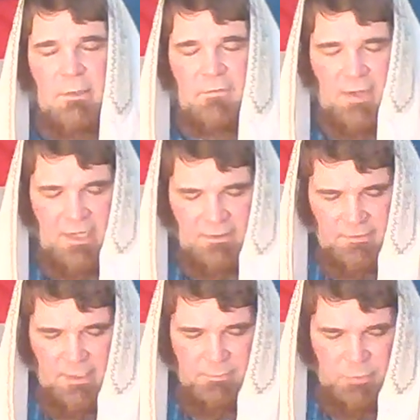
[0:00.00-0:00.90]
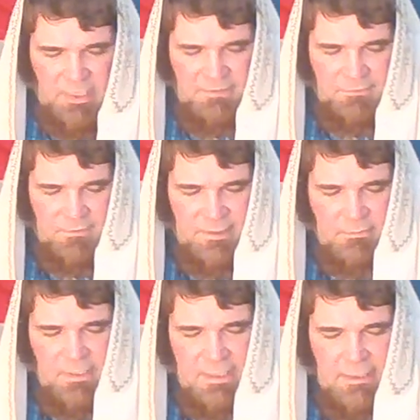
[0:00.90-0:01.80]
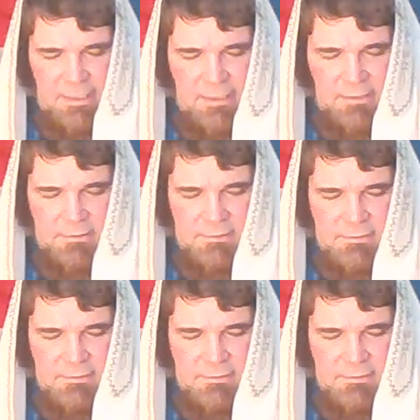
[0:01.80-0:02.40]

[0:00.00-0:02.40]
Father, I pray for them right now.